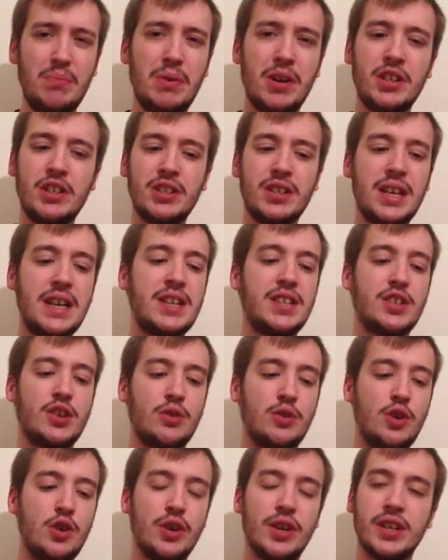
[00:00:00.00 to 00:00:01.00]
It just tastes so
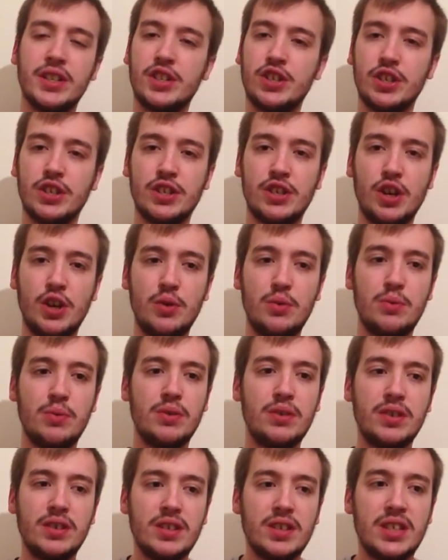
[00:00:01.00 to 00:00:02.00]
good. It's just so
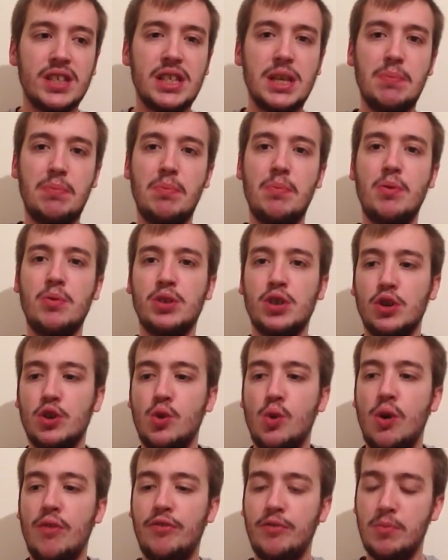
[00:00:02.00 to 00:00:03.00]
sippable, so
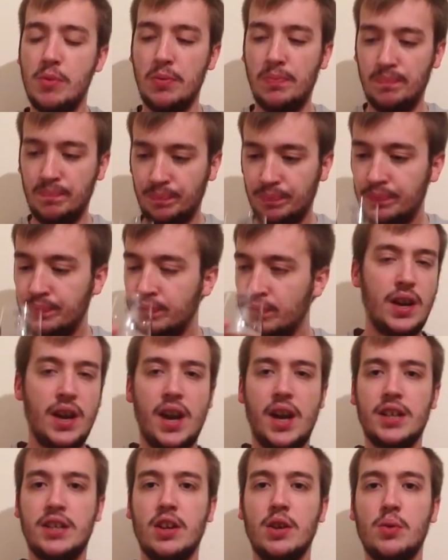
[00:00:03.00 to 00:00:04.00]
quaffable.
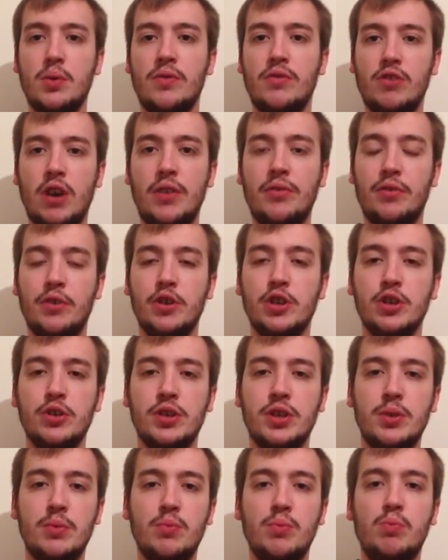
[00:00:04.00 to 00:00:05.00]
It's like with grapefruit
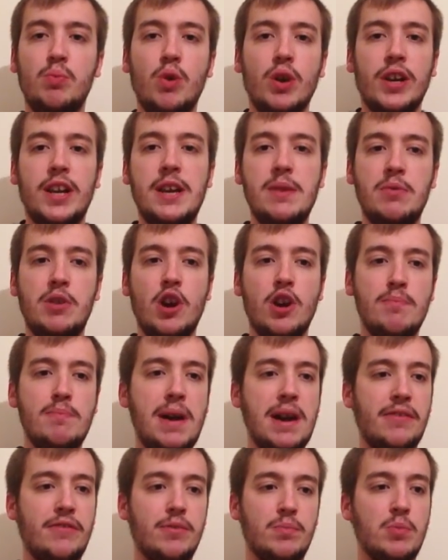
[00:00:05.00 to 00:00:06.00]
juice, you want to keep going
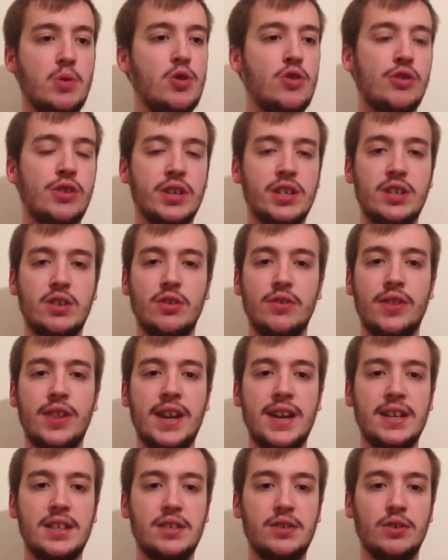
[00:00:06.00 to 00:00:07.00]
back for more. It's got
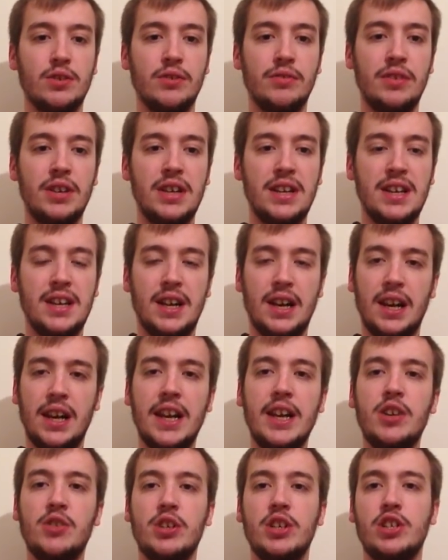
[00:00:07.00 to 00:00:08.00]
that sort of
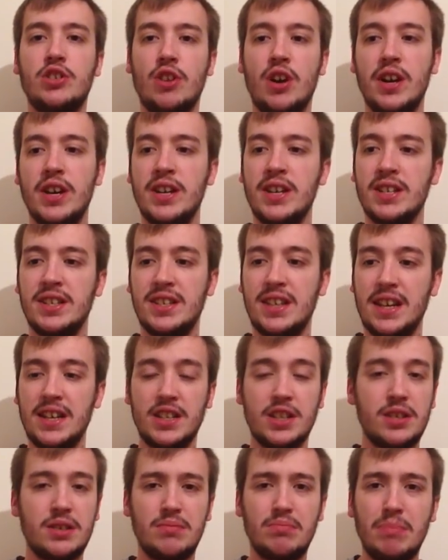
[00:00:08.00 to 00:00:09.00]
lingering dryness that
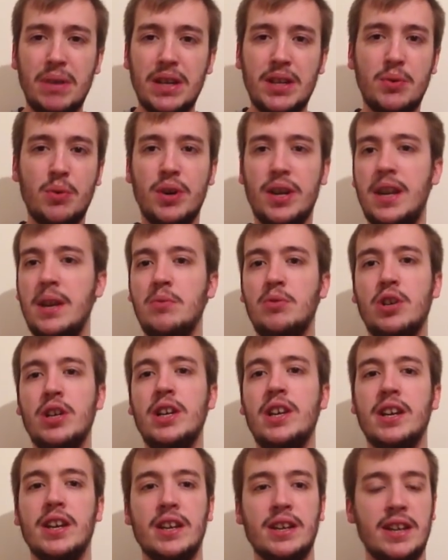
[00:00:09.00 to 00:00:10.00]
just makes you want to keep
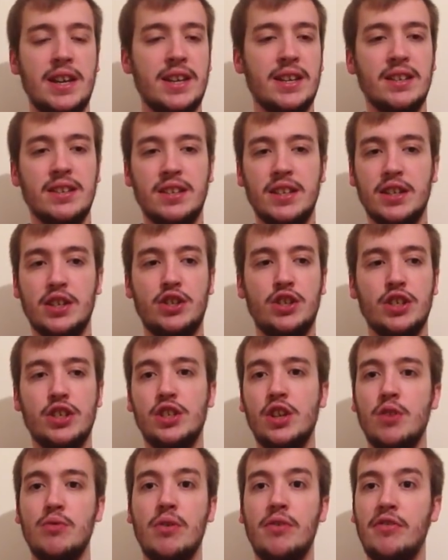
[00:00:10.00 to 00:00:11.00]
drinking it, and it's just
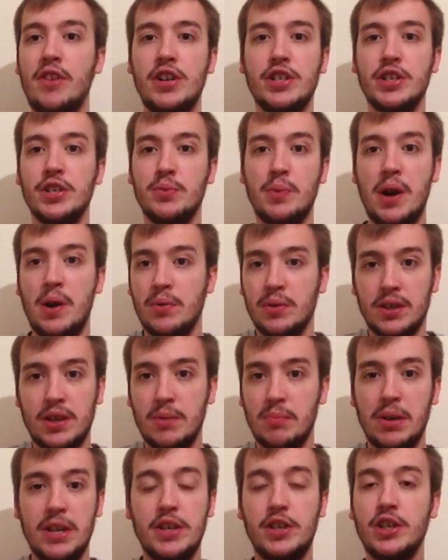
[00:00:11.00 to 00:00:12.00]
so refreshing as well. It's a
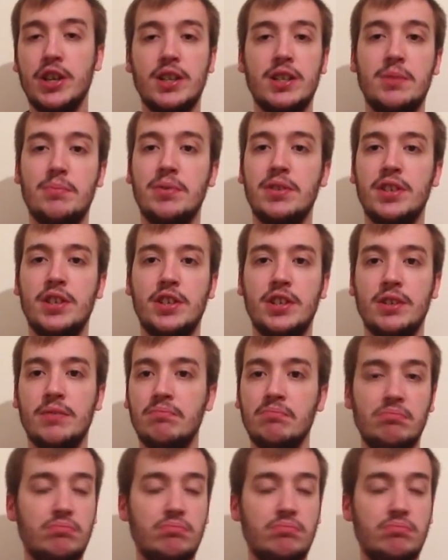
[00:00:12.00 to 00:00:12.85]
complete juxtaposition.